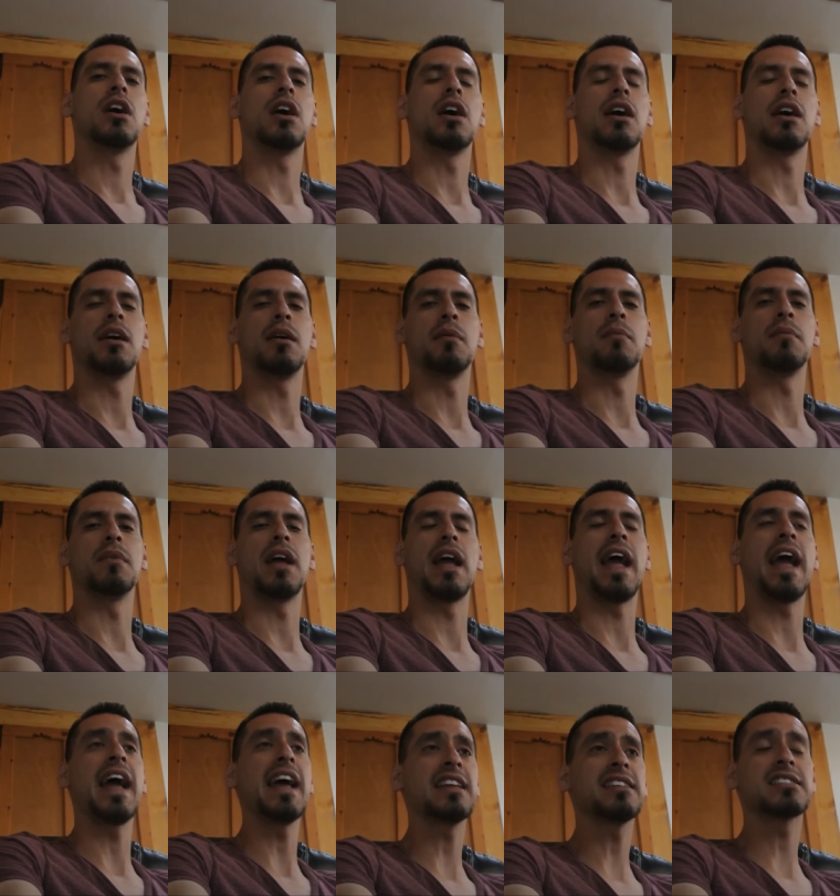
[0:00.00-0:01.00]
um,
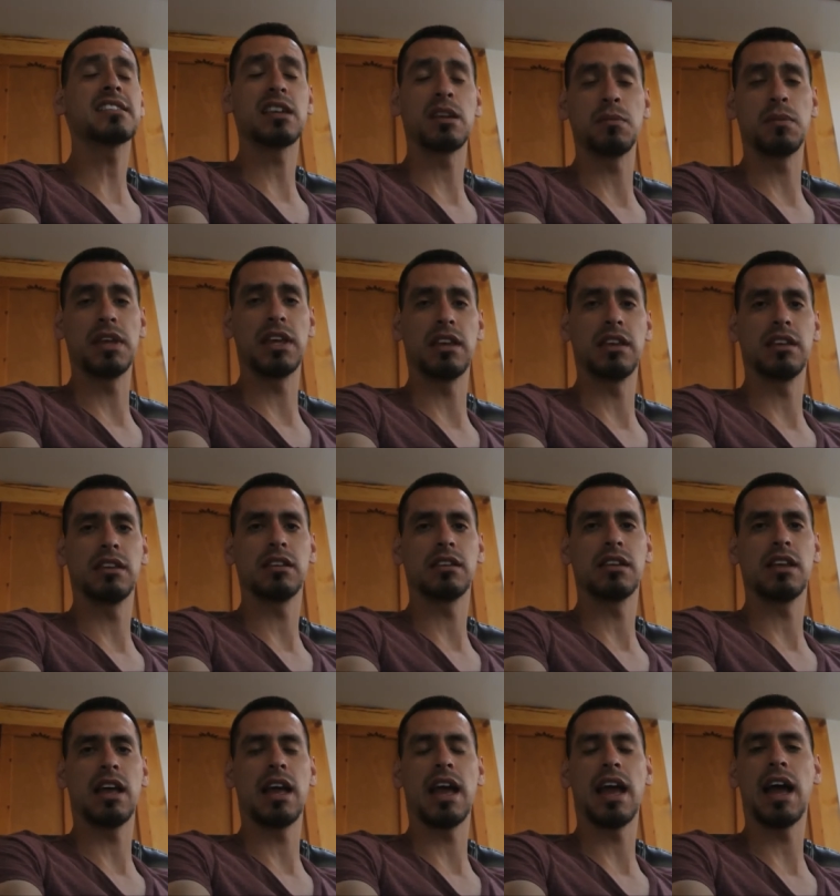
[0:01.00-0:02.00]
asking me
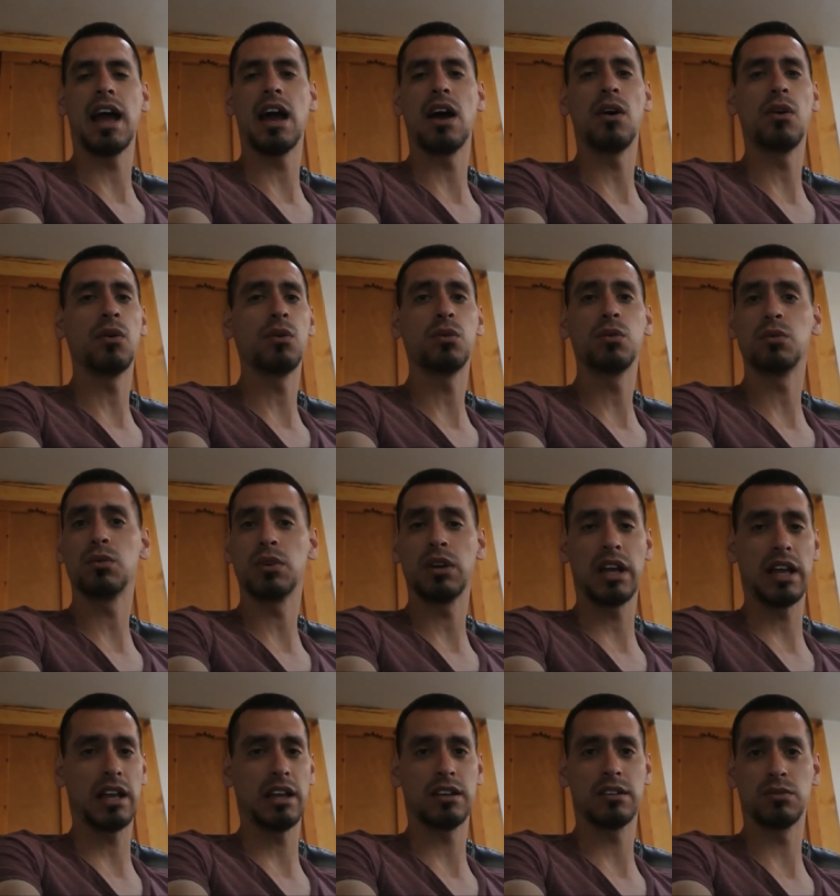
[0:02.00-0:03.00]
how
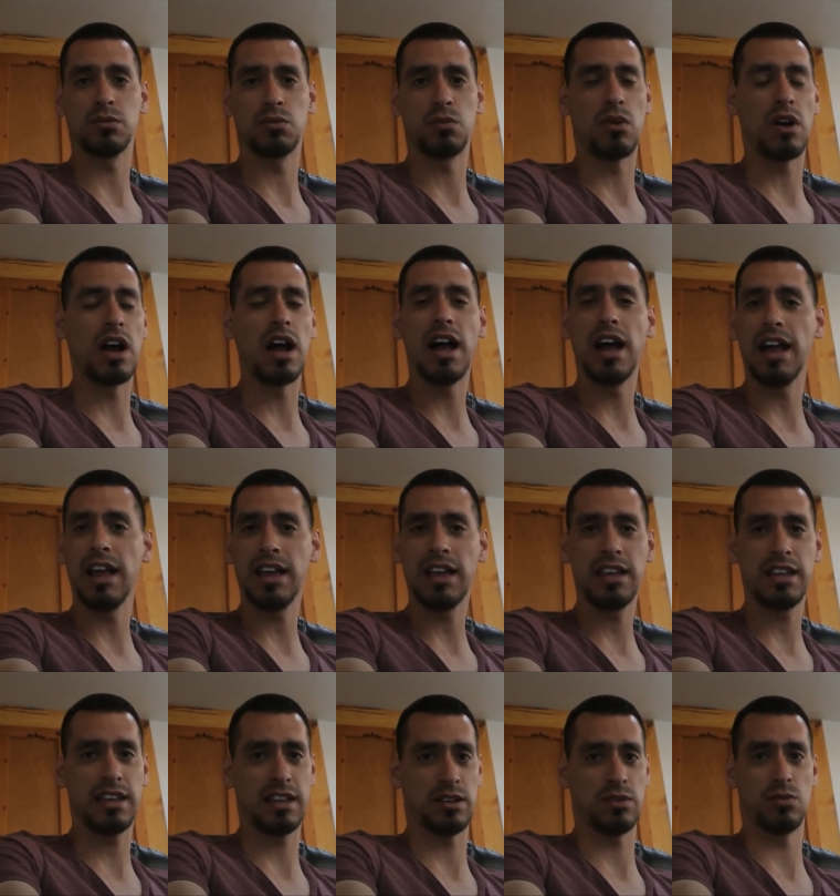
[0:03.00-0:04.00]
and why
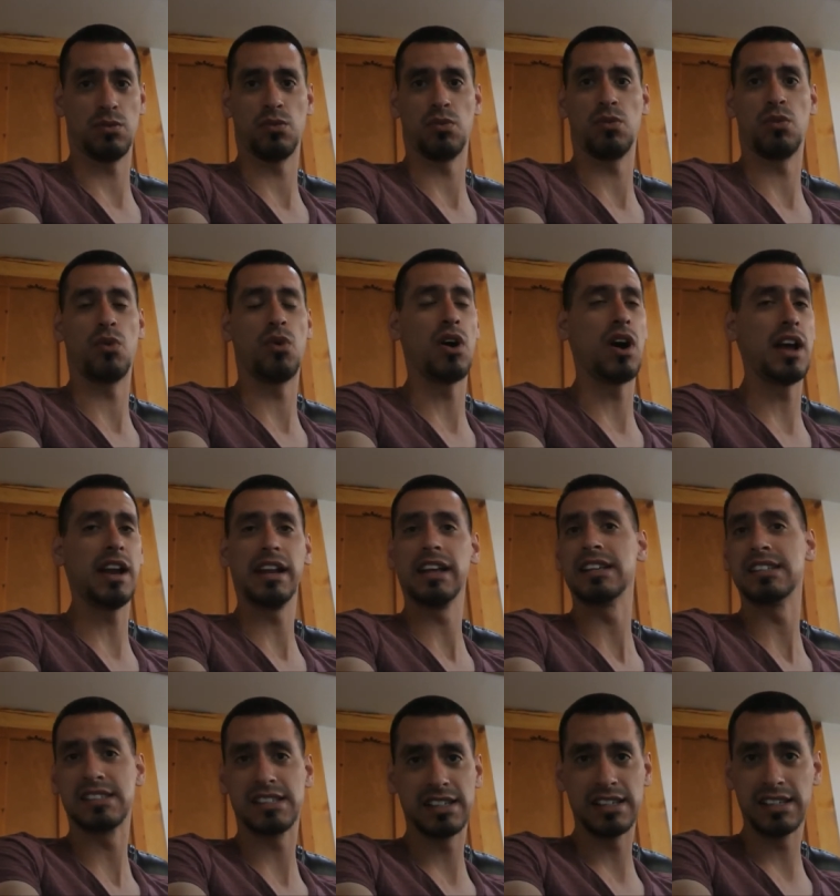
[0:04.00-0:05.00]
and what
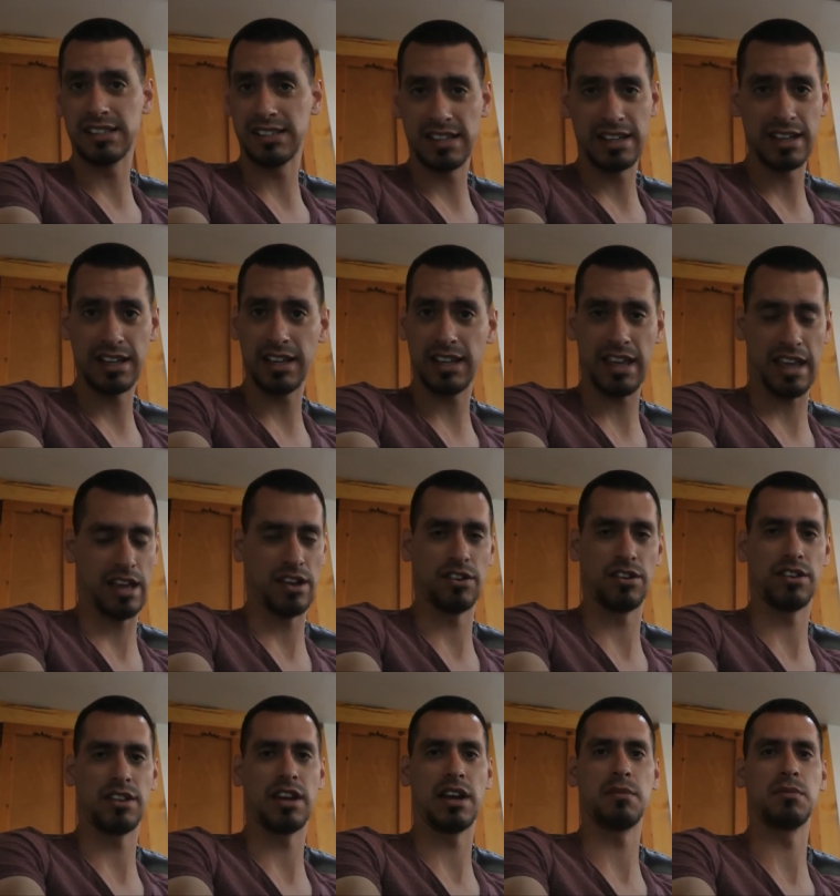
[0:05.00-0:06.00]
is this
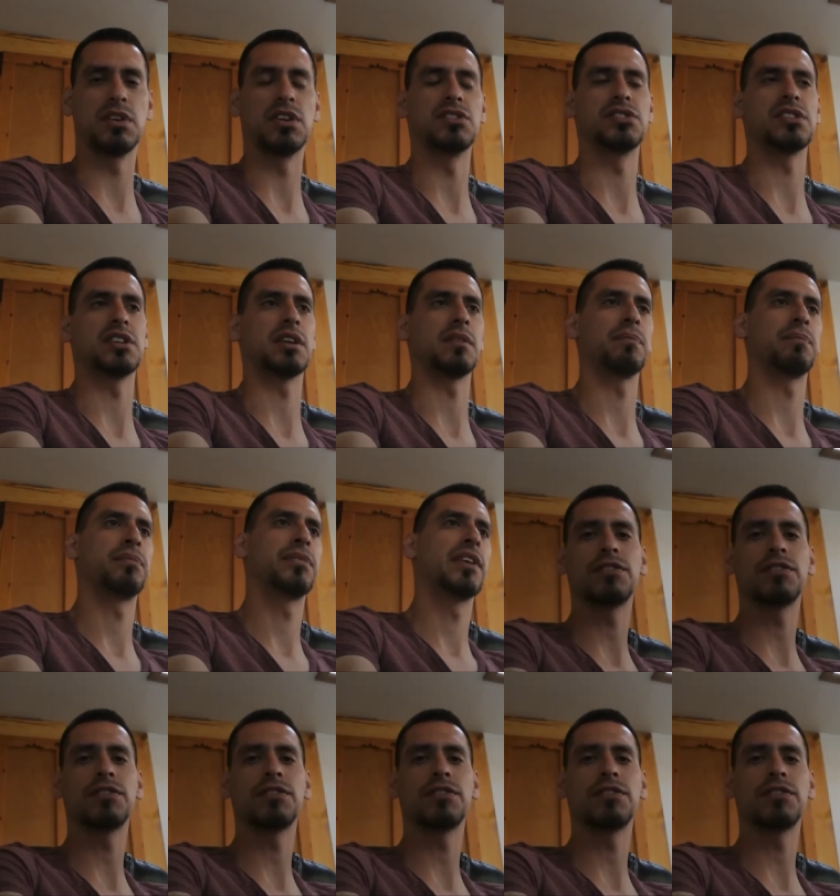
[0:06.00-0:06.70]
indicator that I'm using.